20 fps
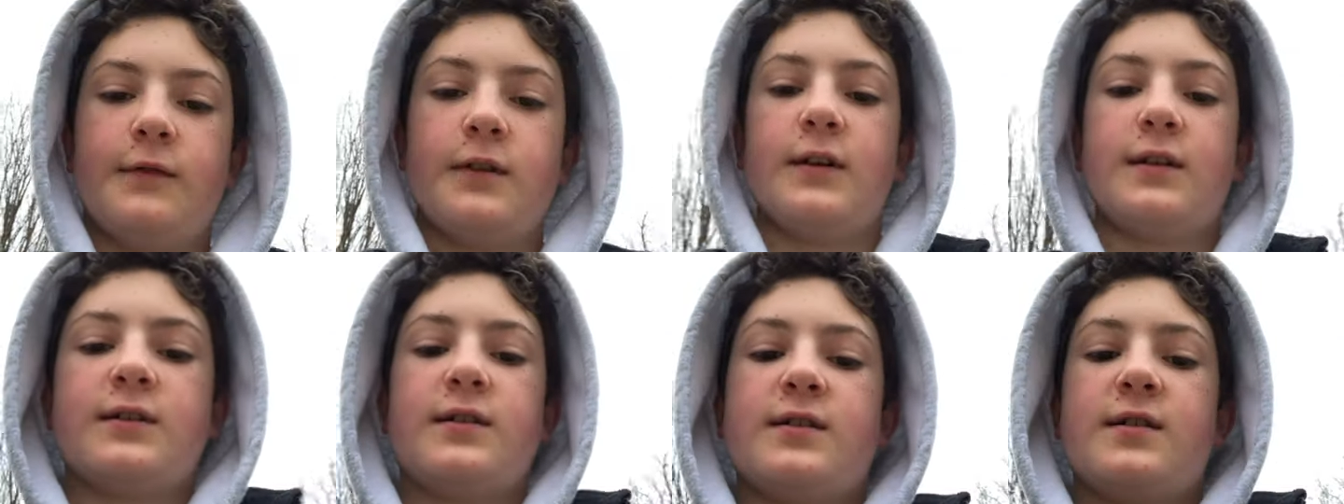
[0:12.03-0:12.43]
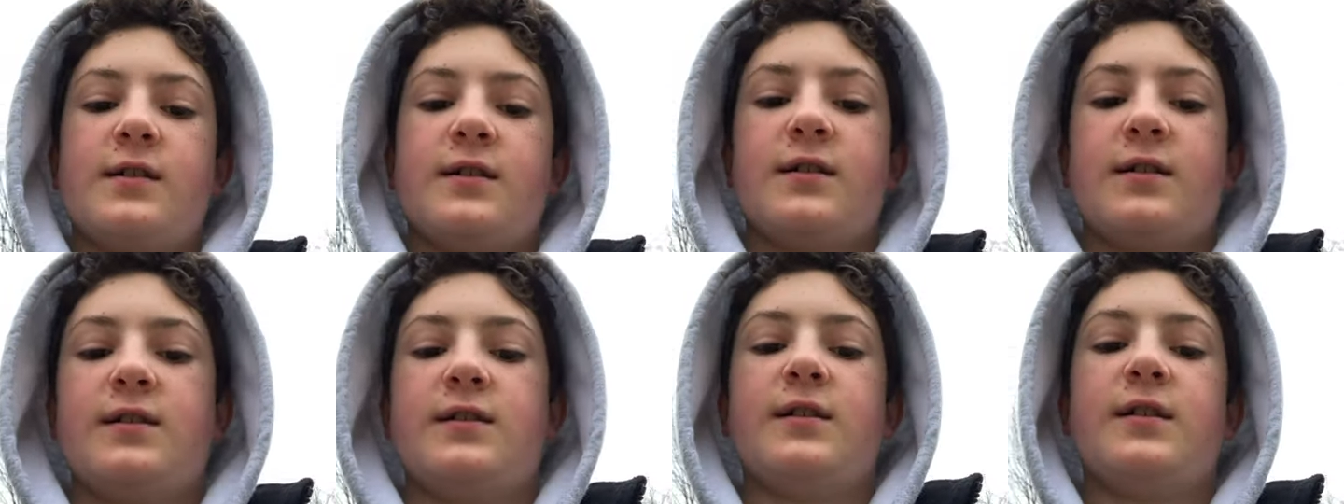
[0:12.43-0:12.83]

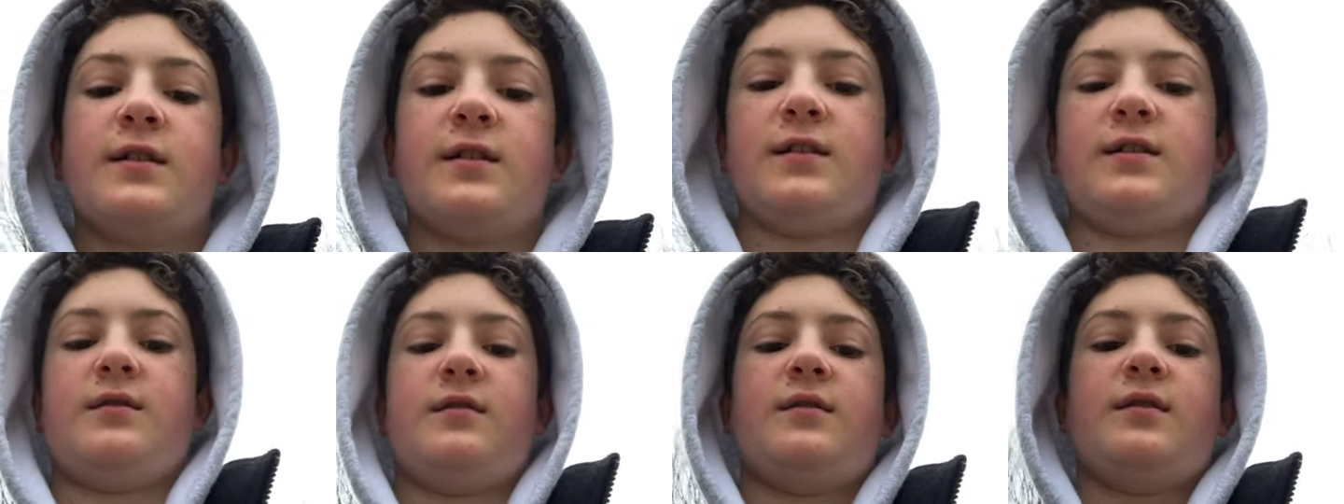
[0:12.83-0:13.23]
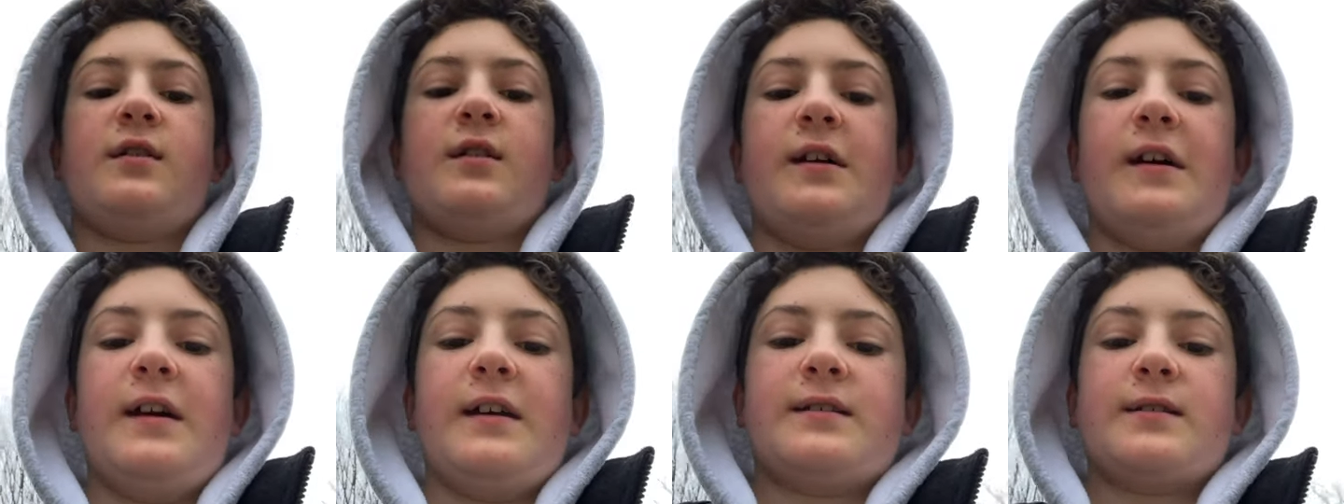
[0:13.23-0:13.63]
distance in a
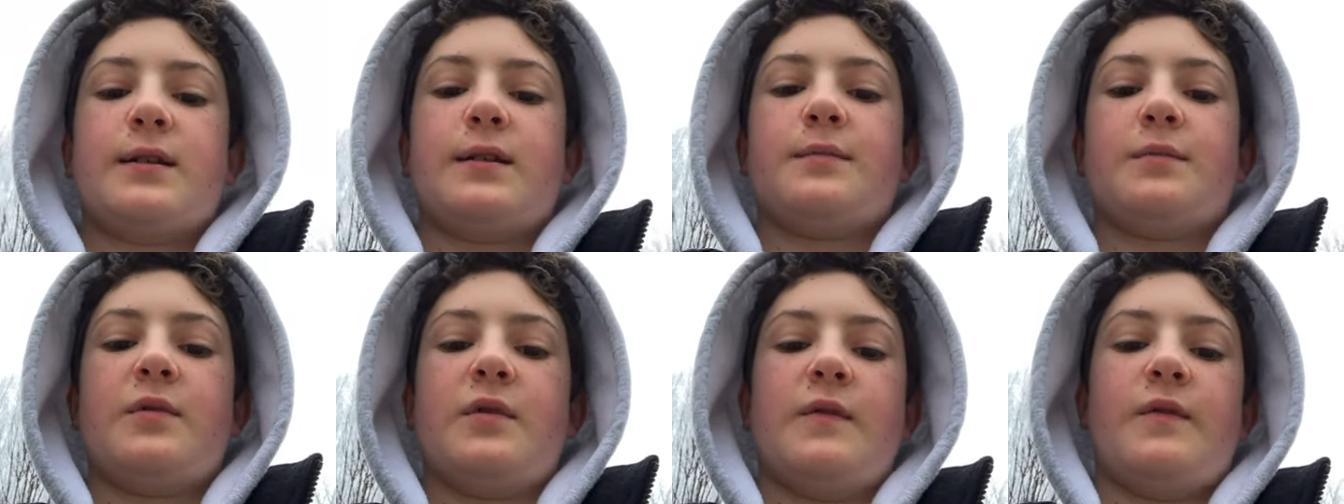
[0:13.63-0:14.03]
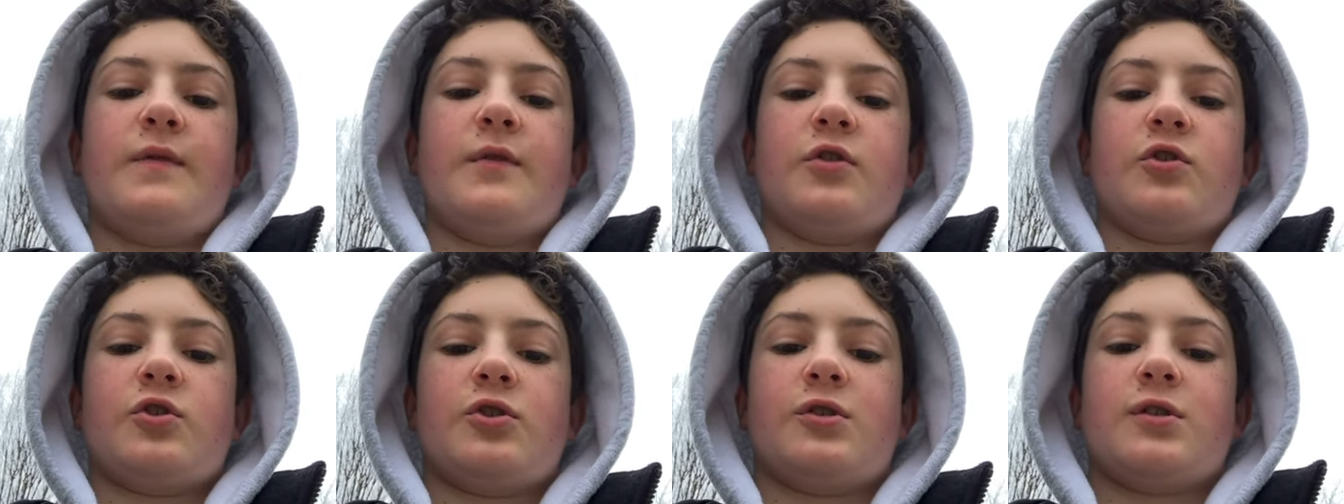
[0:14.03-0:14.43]

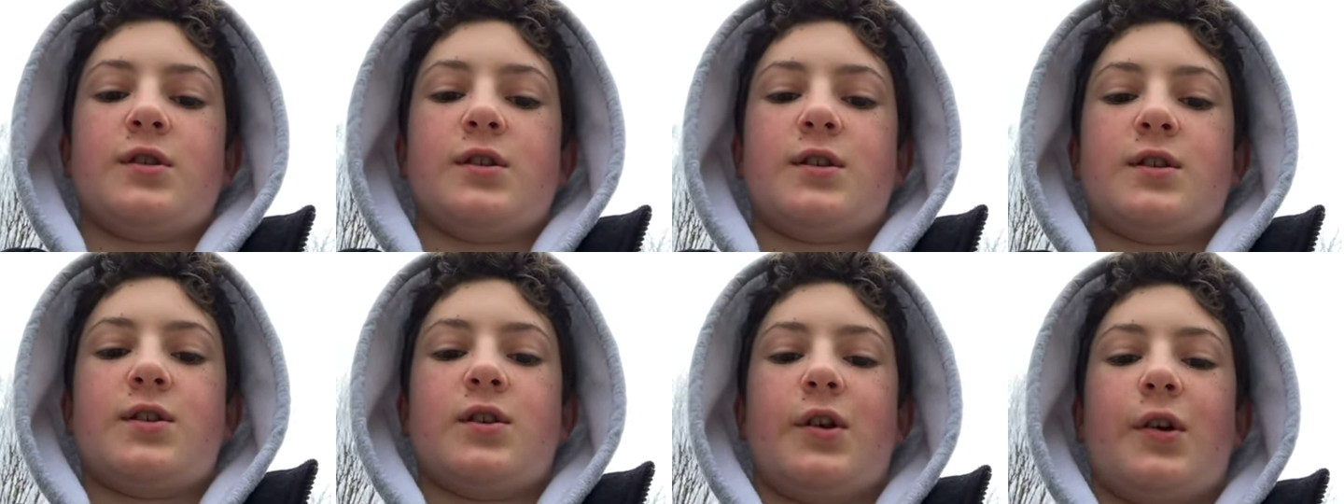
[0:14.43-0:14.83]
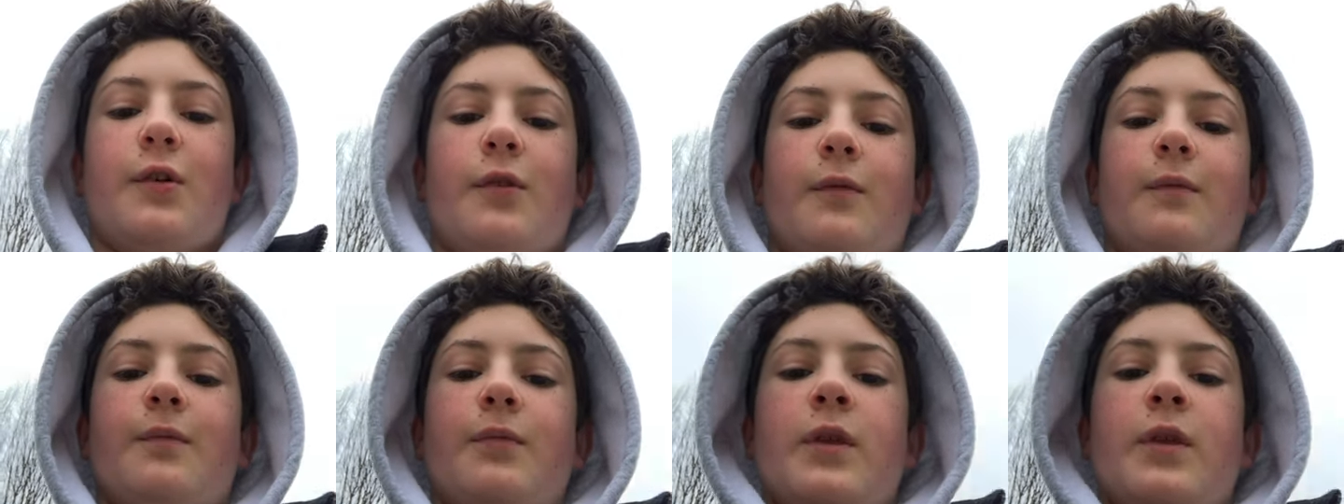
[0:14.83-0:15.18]
subdivision, so